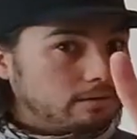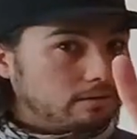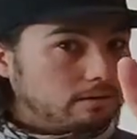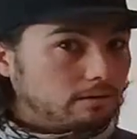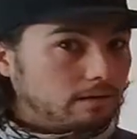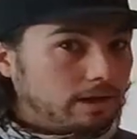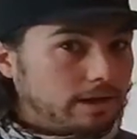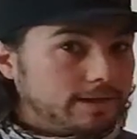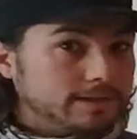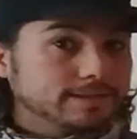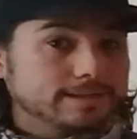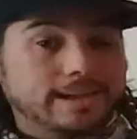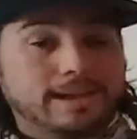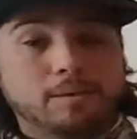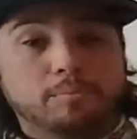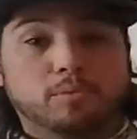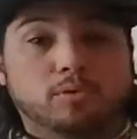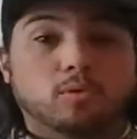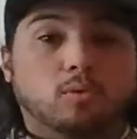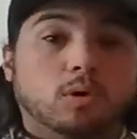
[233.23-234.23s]

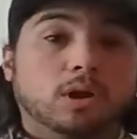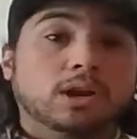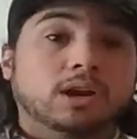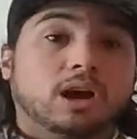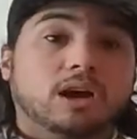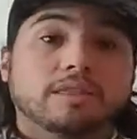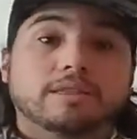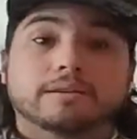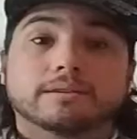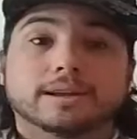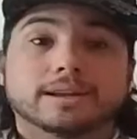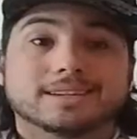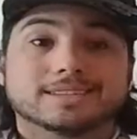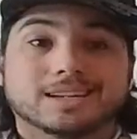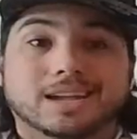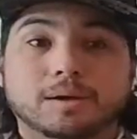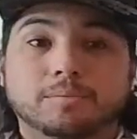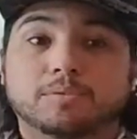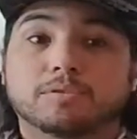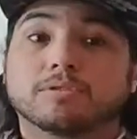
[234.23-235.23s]
other
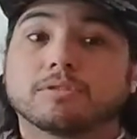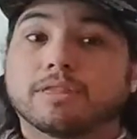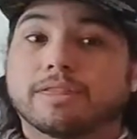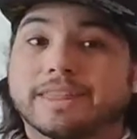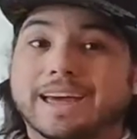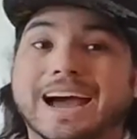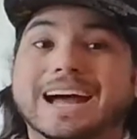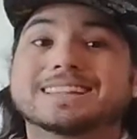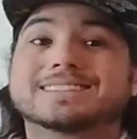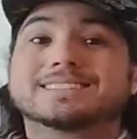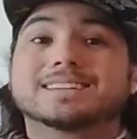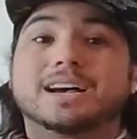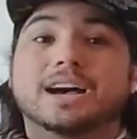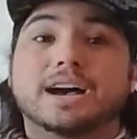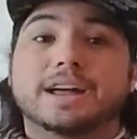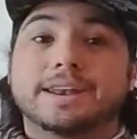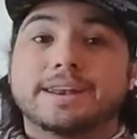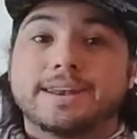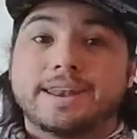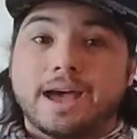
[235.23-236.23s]
example, that's
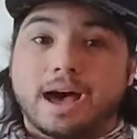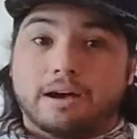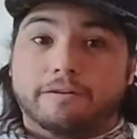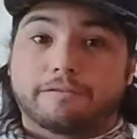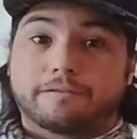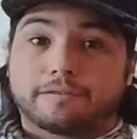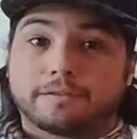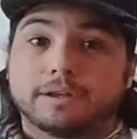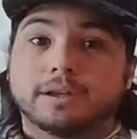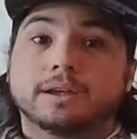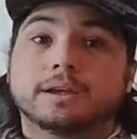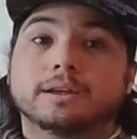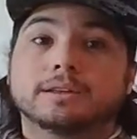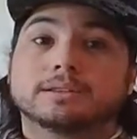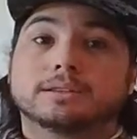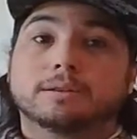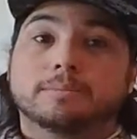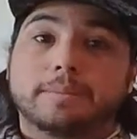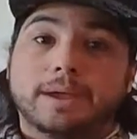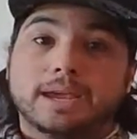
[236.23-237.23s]
enough
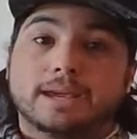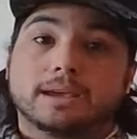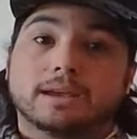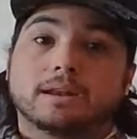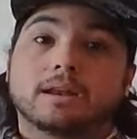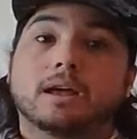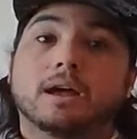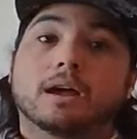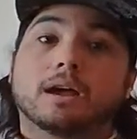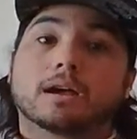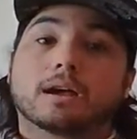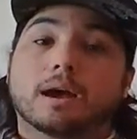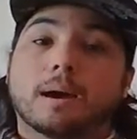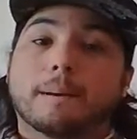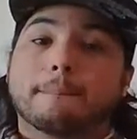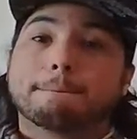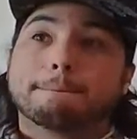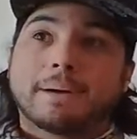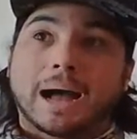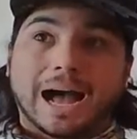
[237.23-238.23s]
to make it
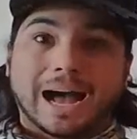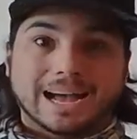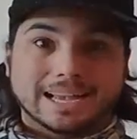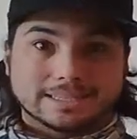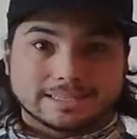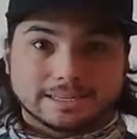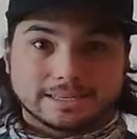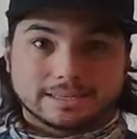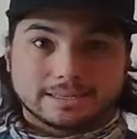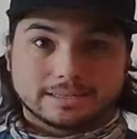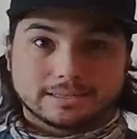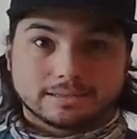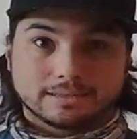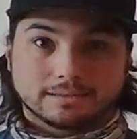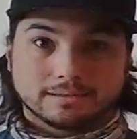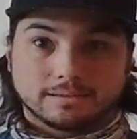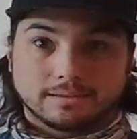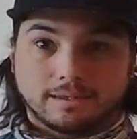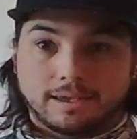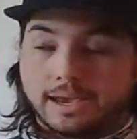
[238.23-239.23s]
composite.
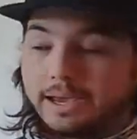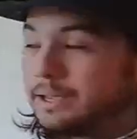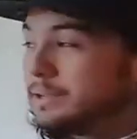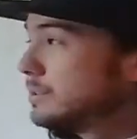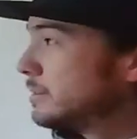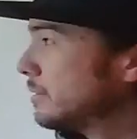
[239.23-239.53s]
Okay, so